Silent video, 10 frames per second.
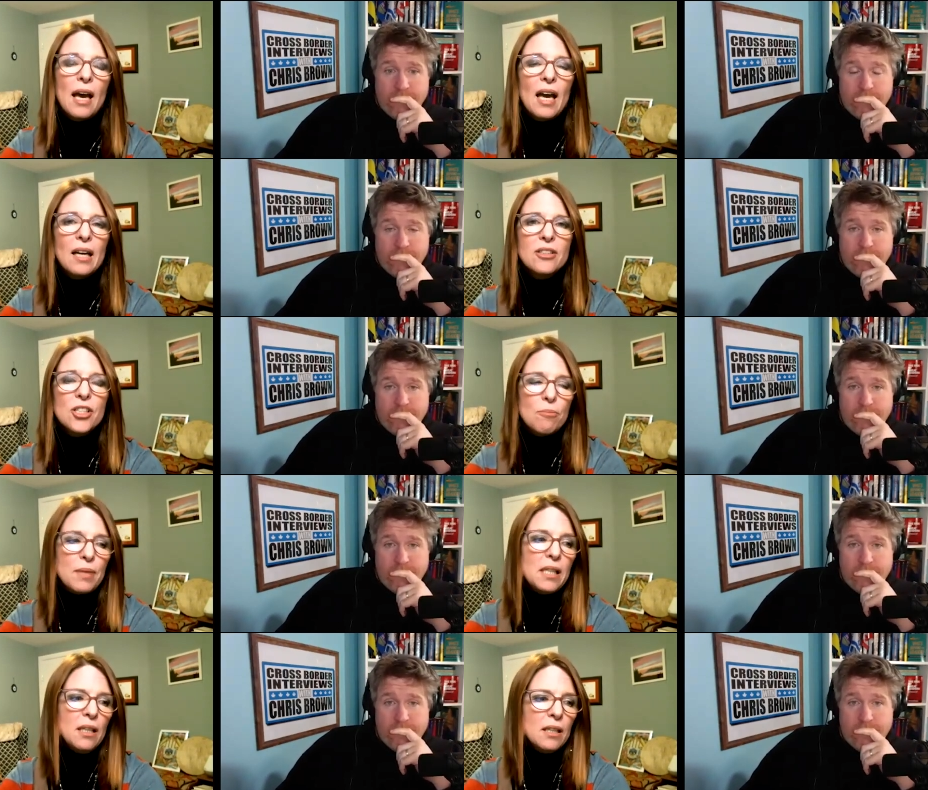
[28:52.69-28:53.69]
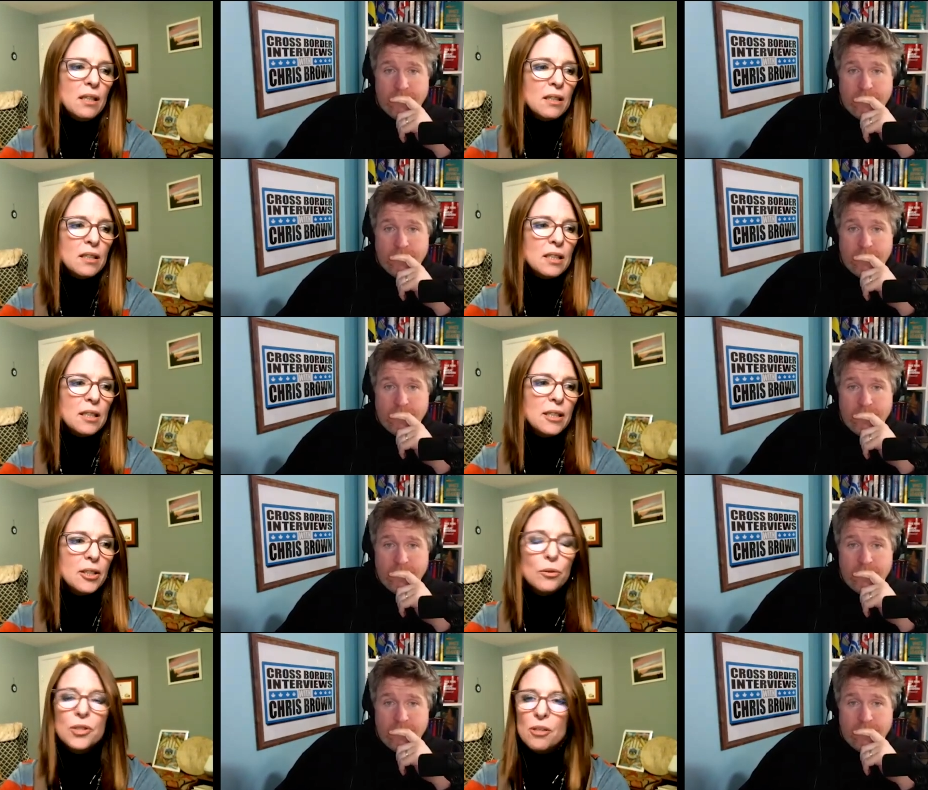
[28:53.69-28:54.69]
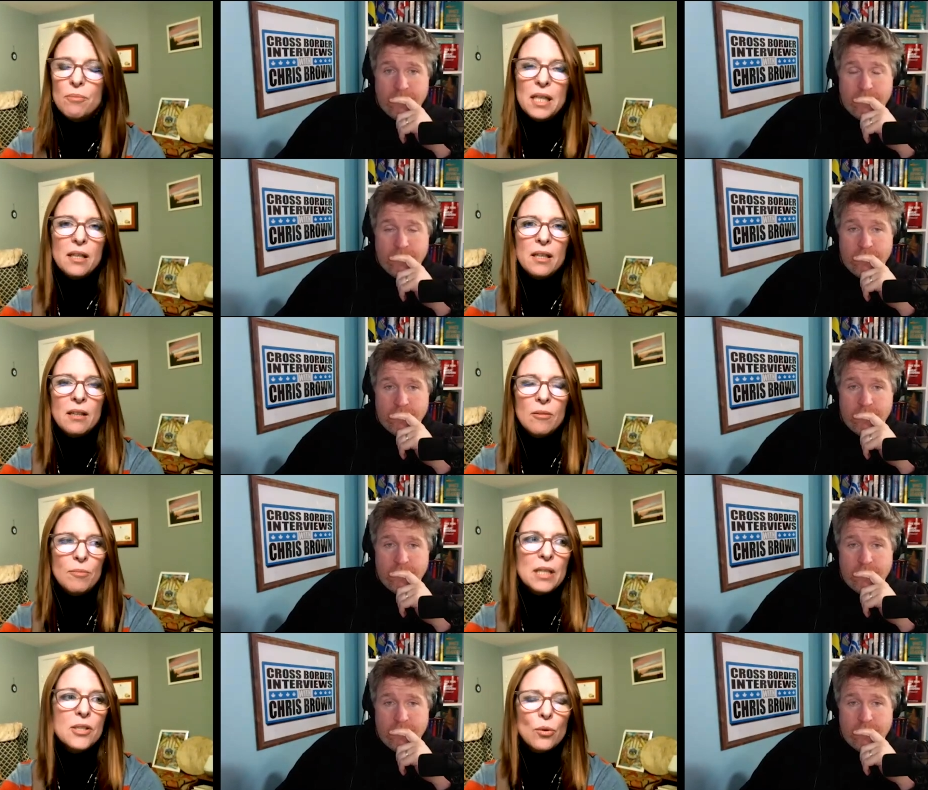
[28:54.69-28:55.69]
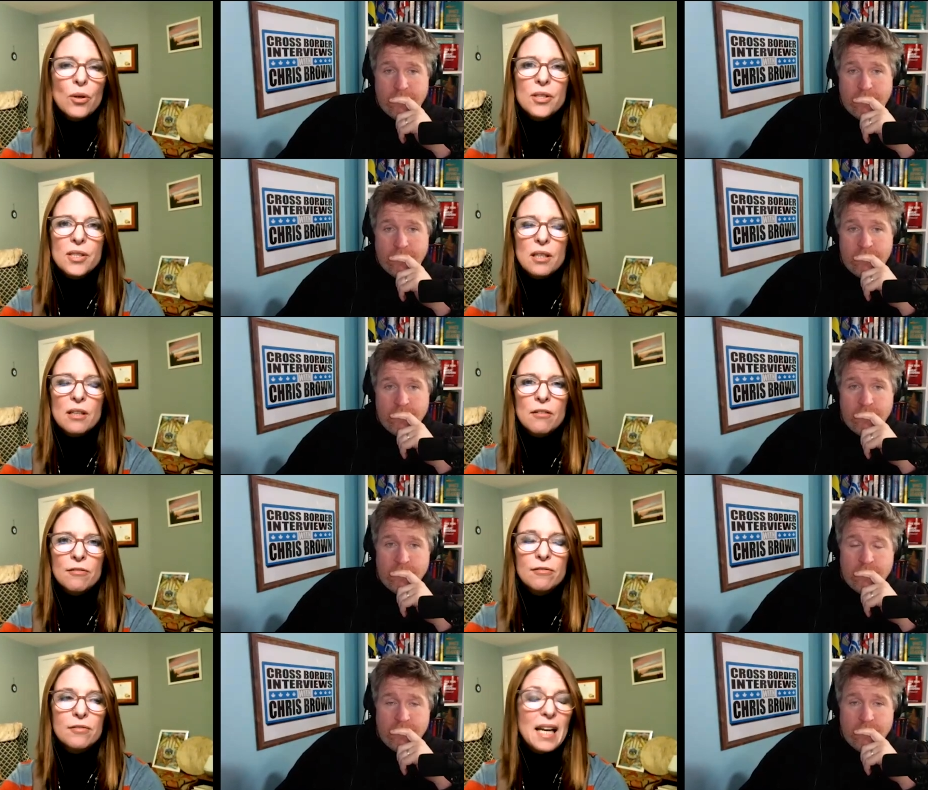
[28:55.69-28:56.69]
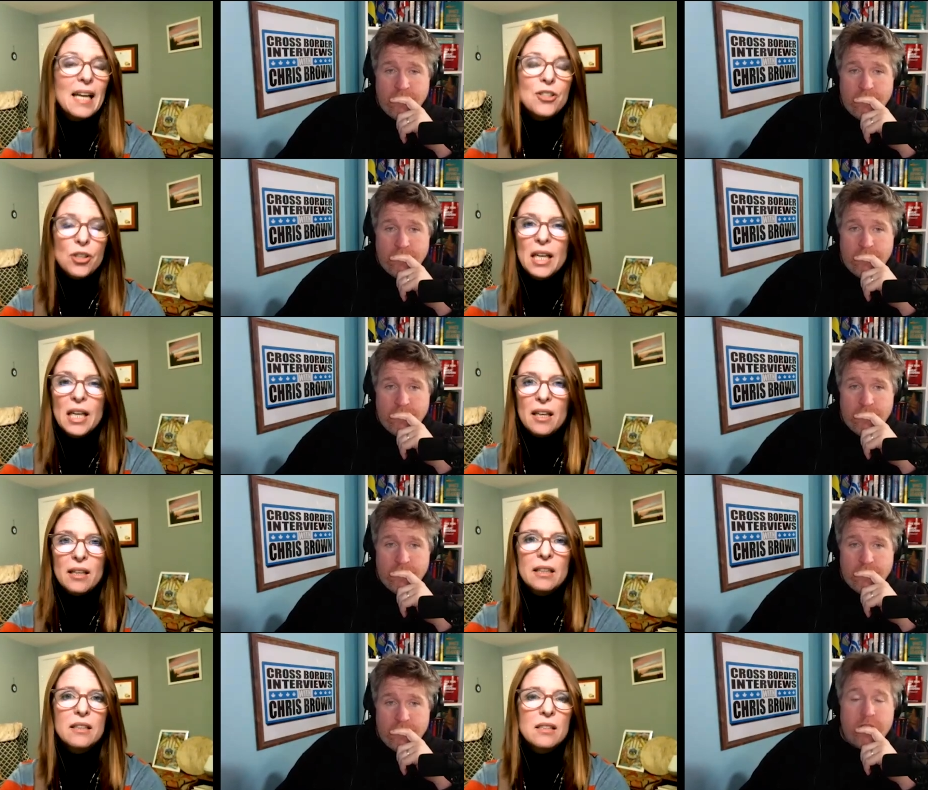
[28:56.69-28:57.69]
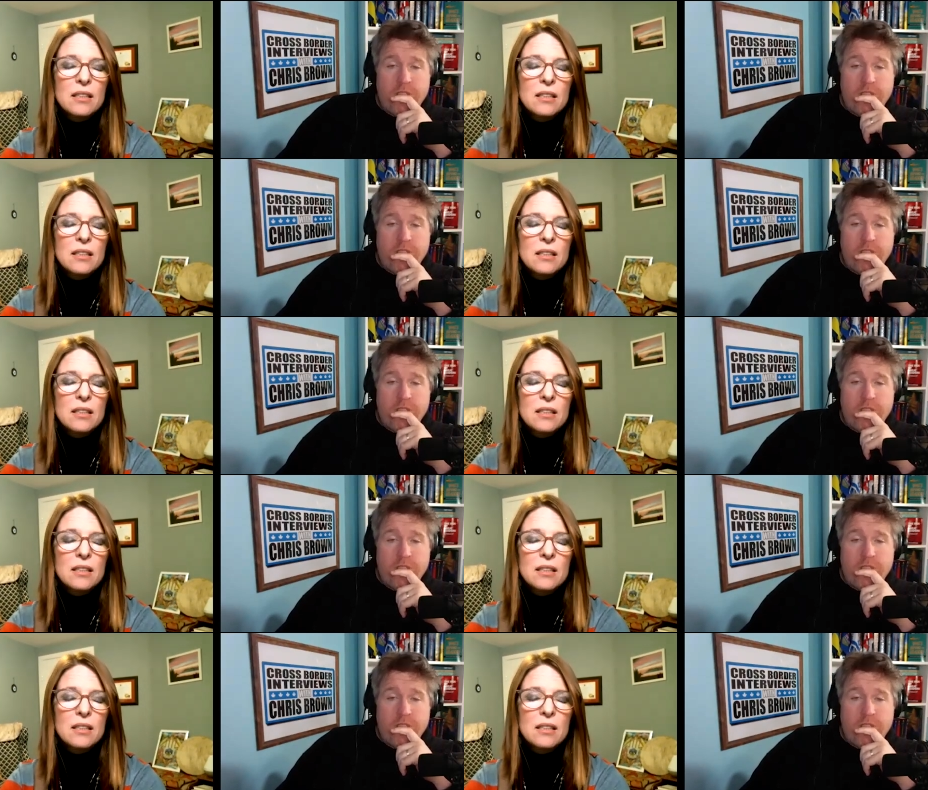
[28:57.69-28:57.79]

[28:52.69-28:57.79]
Speaker 1: and to be you know to be be a source of educated